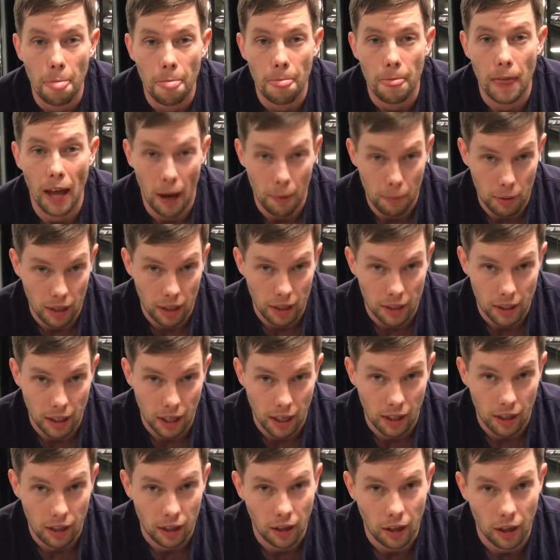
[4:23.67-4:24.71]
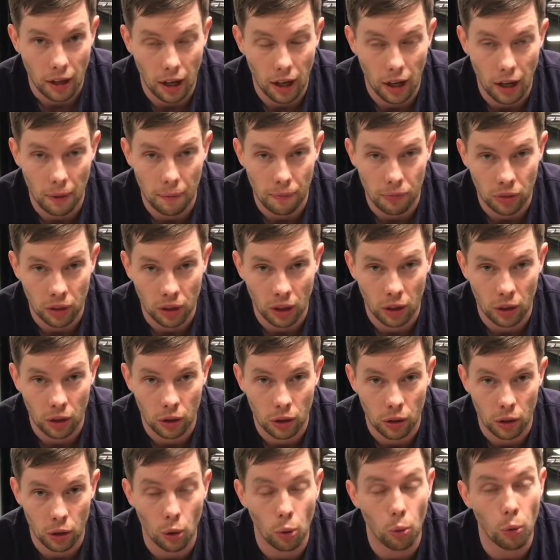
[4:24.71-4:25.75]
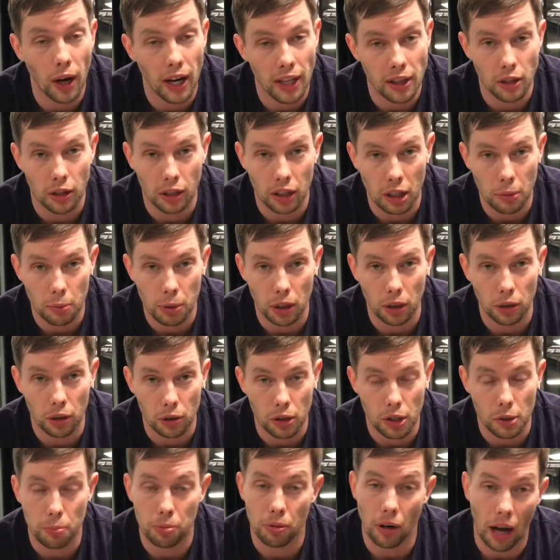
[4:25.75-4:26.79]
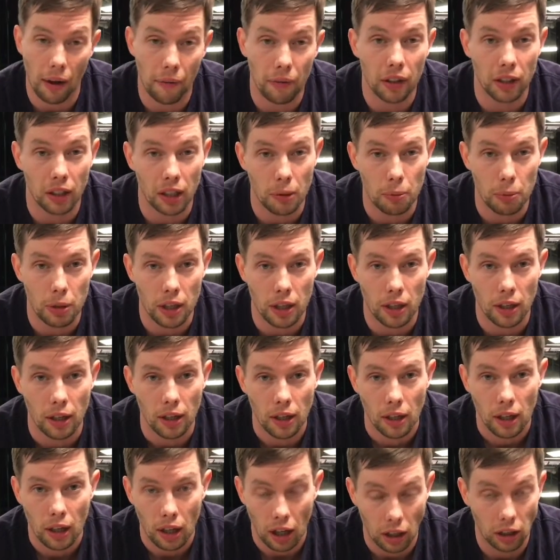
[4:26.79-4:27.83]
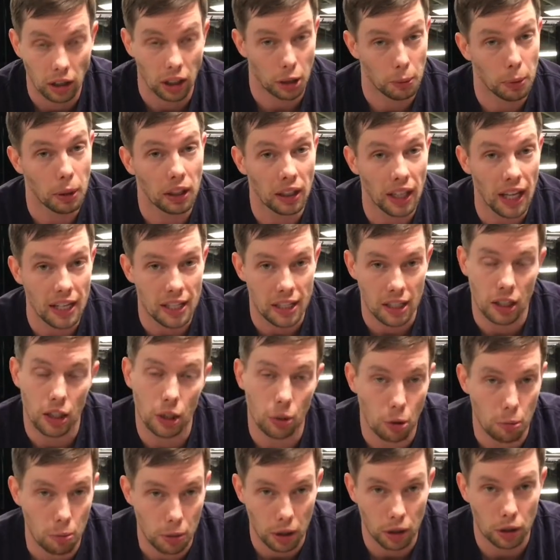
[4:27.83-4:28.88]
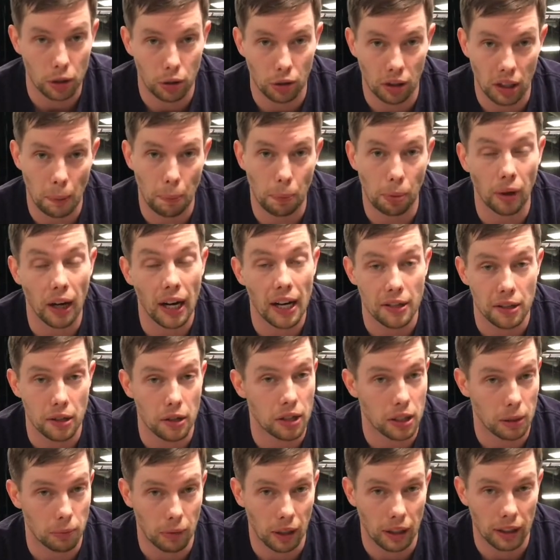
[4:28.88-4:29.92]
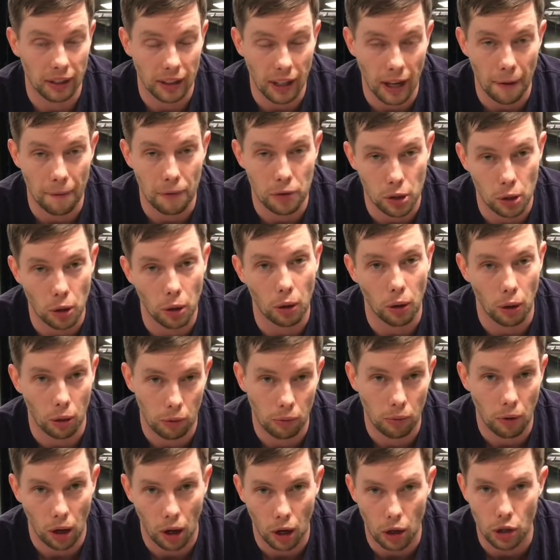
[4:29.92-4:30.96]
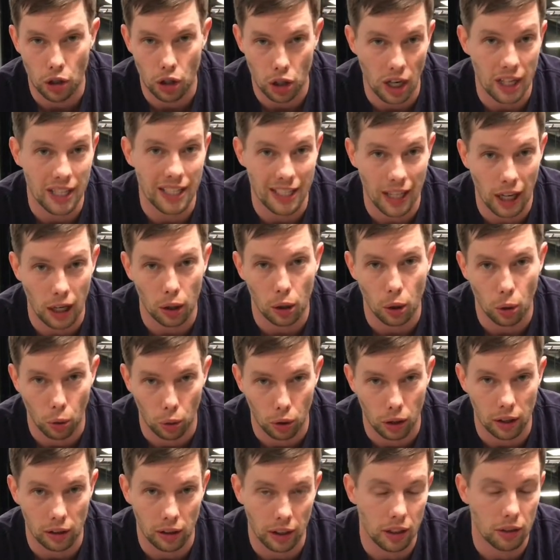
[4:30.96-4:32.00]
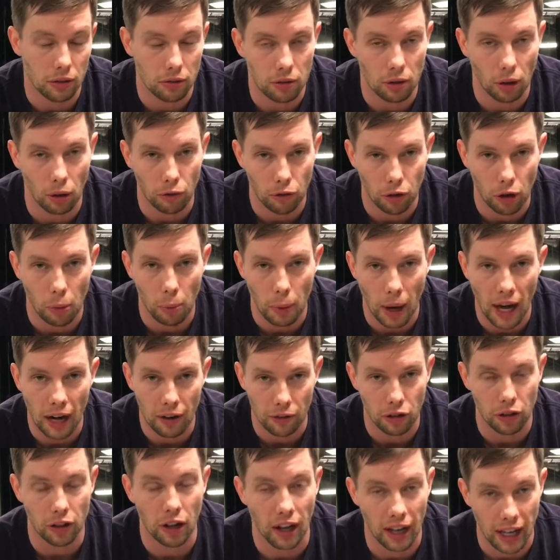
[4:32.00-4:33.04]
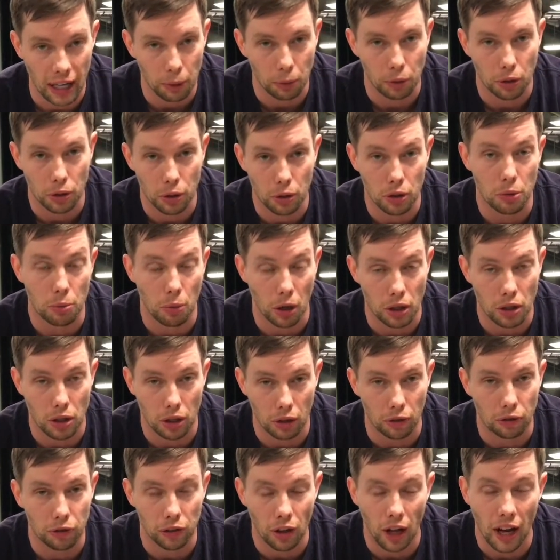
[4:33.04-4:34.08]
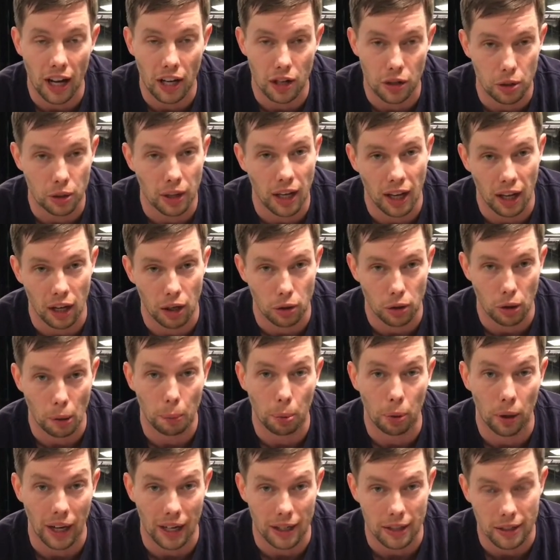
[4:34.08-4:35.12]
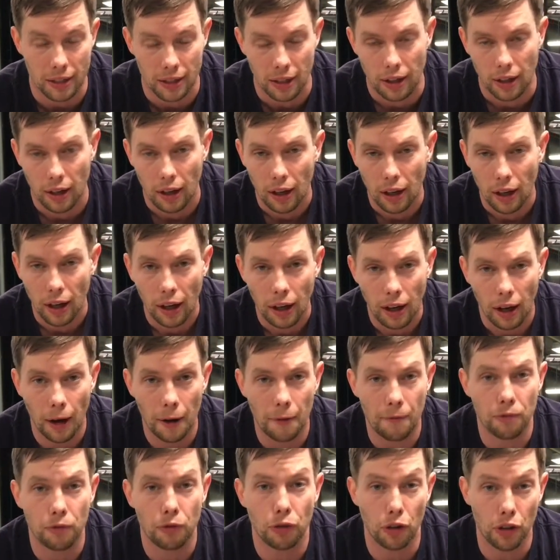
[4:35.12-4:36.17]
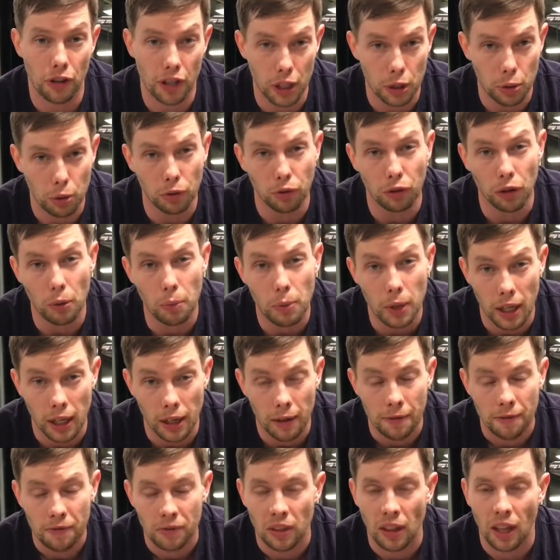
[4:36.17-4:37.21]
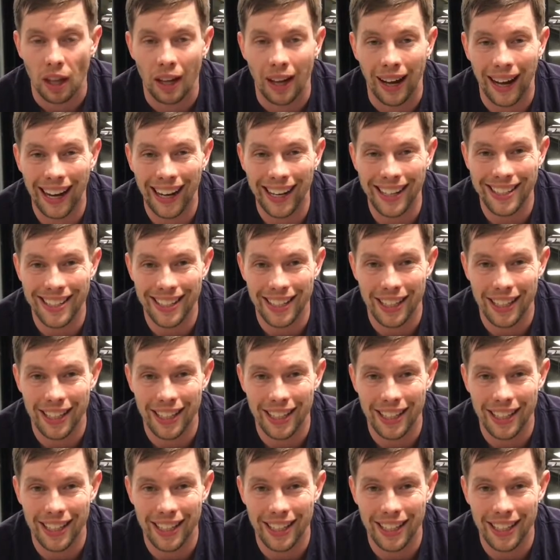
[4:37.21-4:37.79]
That being said, the weight you're going to be able to do is probably going to be a little bit less than you would be able to do on a press or something like that. So adjust that accordingly. Don't feel bad if you're not able to do as much on a fly as you can do a press. For this one for me, I